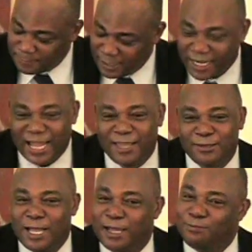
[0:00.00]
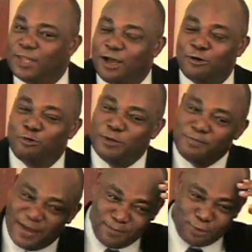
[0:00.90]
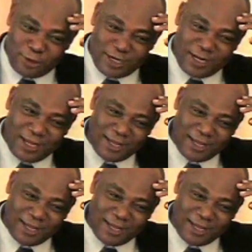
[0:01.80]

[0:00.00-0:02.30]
And I, I'm now remembering